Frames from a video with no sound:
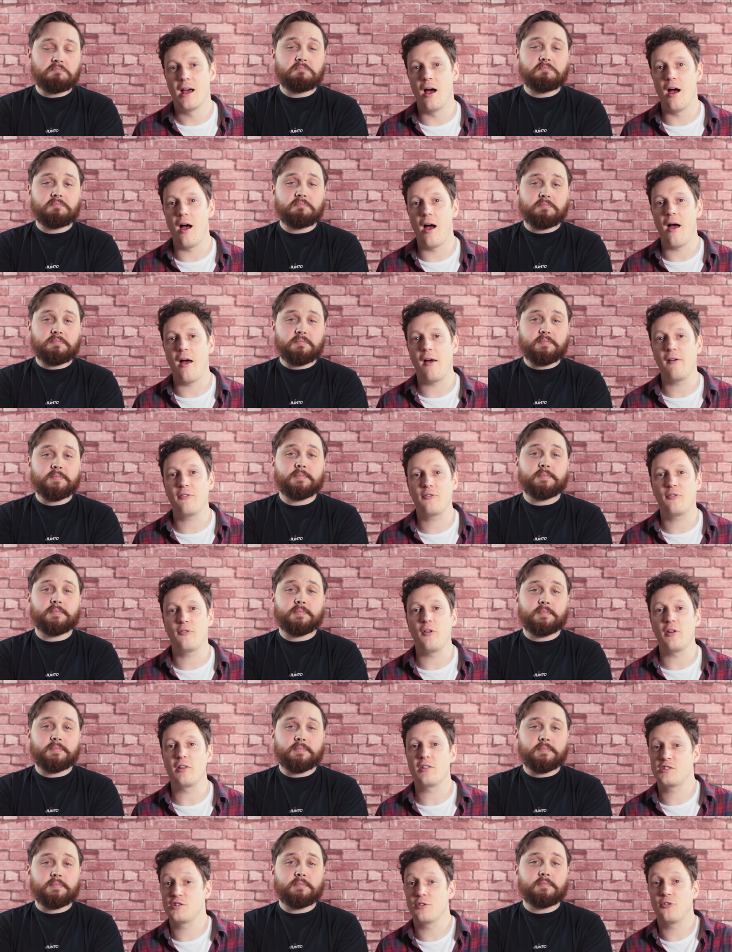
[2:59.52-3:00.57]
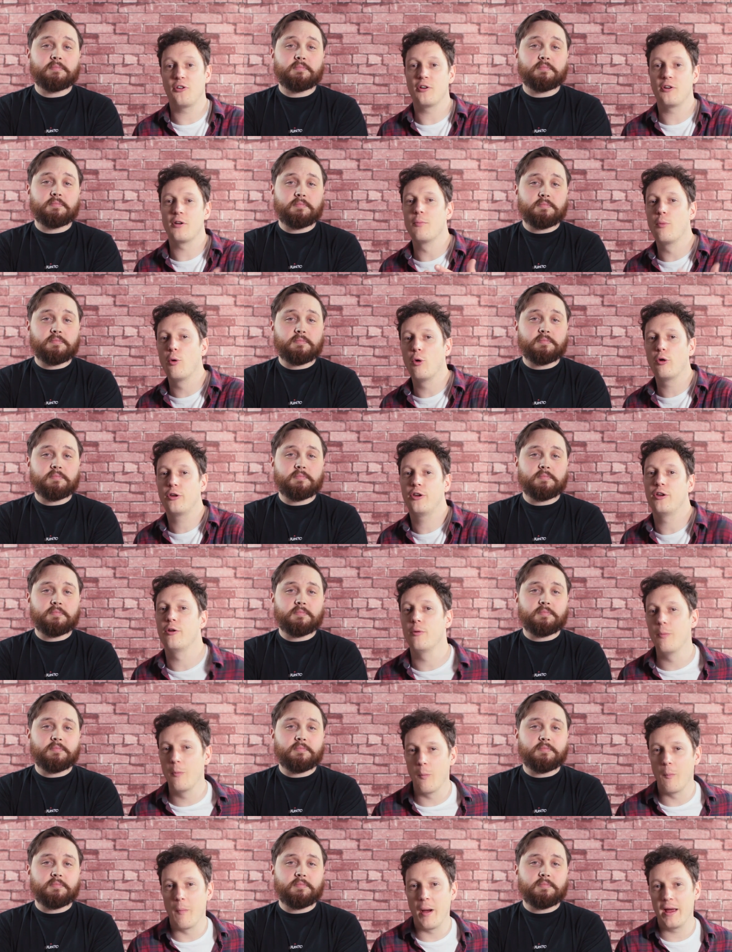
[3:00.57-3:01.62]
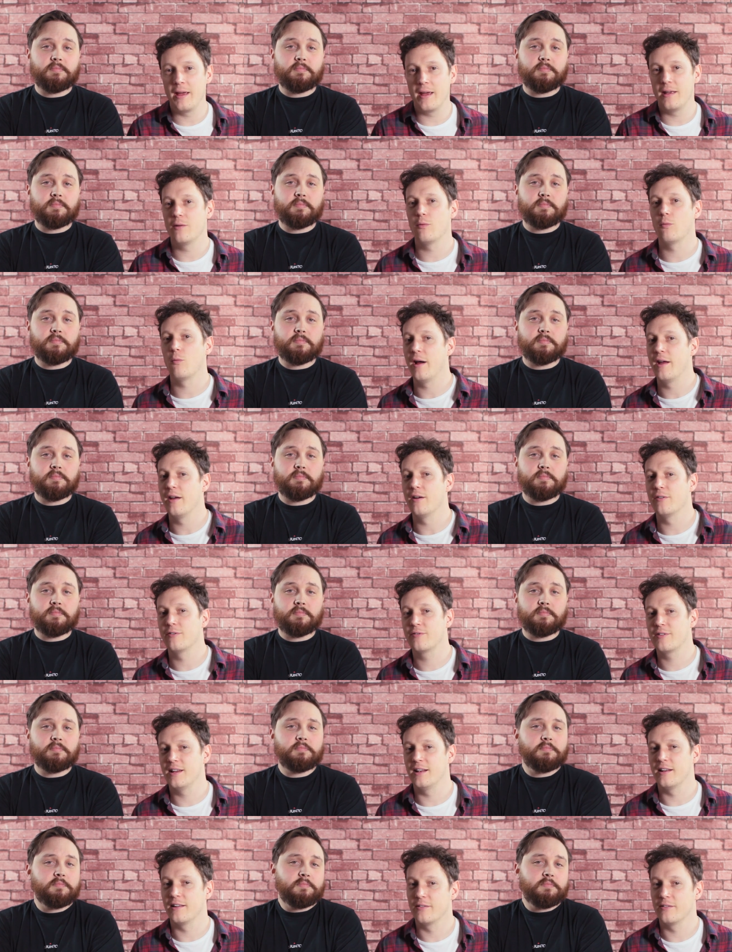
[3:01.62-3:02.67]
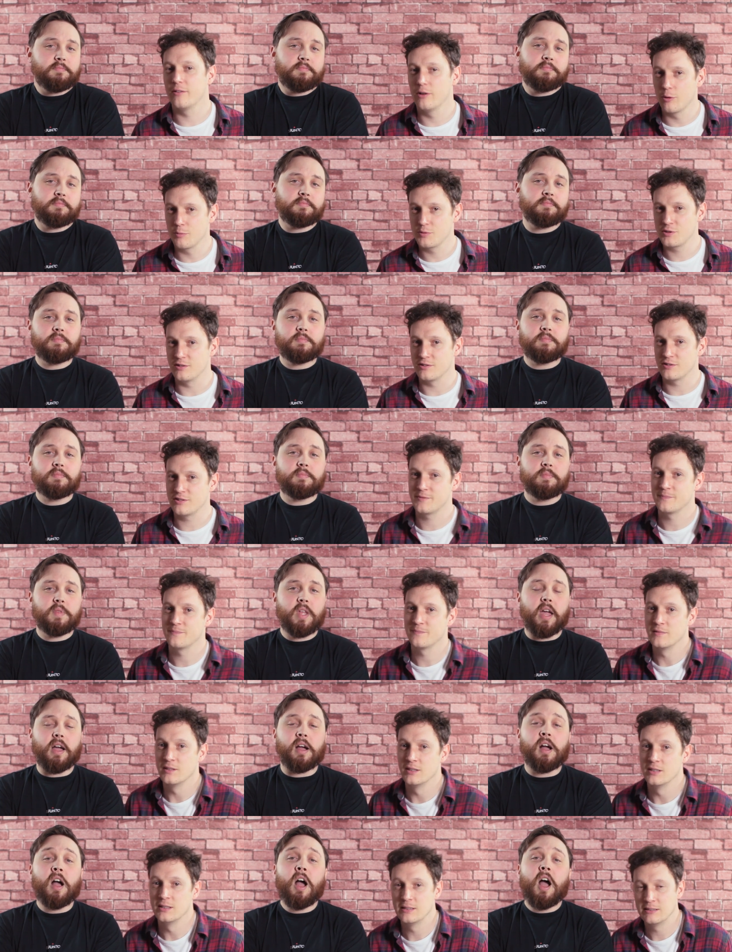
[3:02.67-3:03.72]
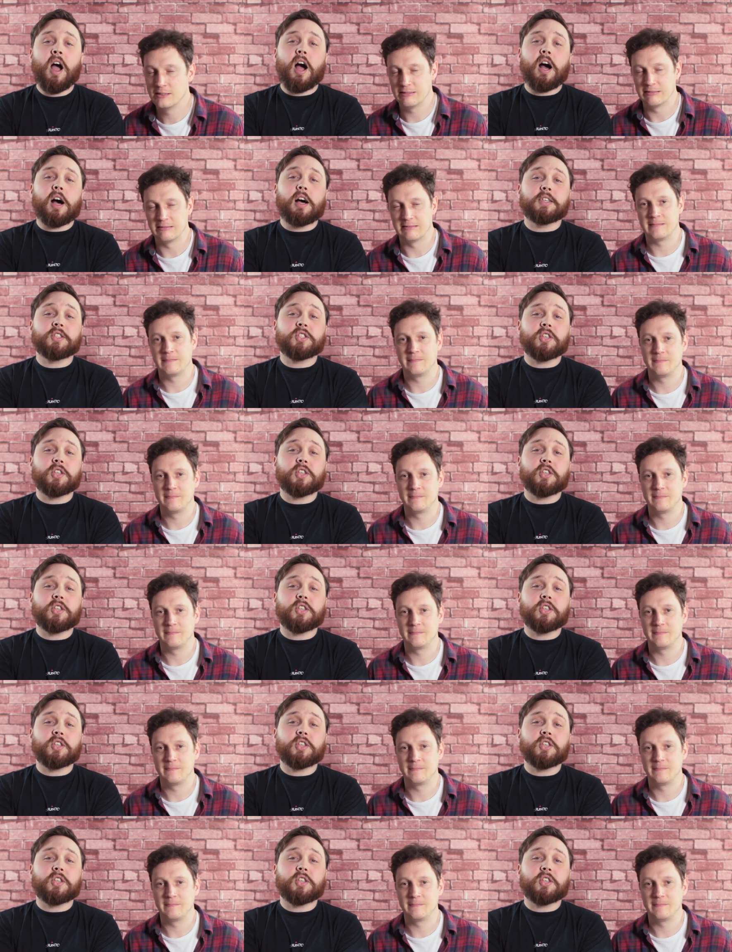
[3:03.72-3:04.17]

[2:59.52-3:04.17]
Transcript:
Speaker 1: uh, to find a more humane way of killing lobsters. Yeah. Uh,